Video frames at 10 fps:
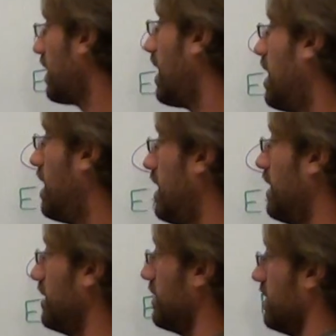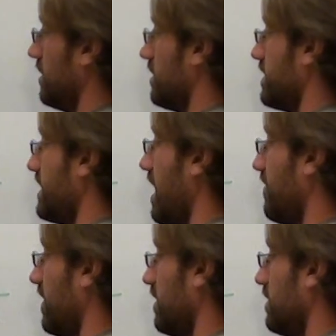Uh,
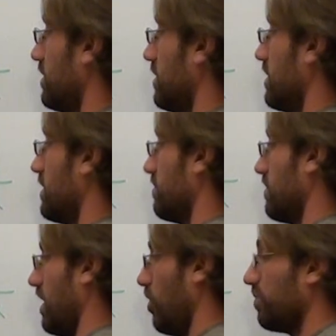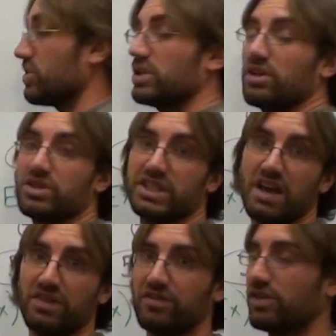seven, I hope there's another
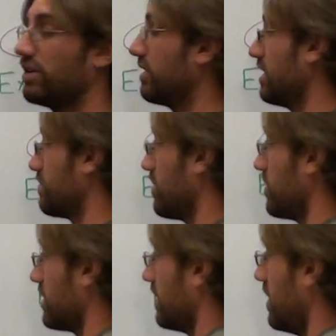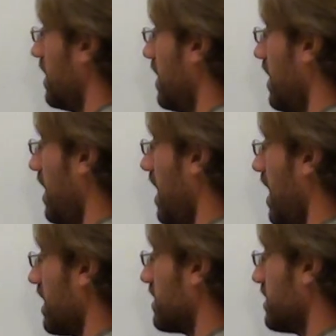seven for this person,
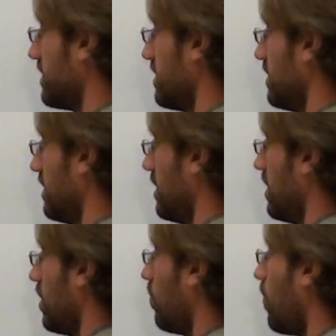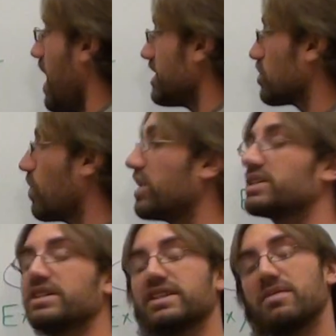x. Y squared is
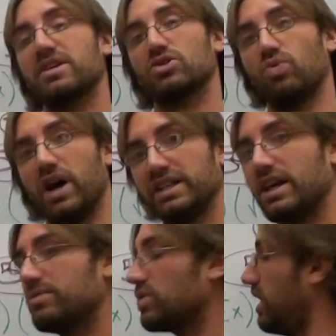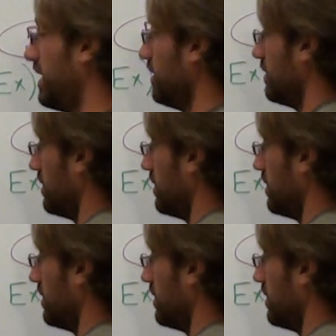the same thing as y times y,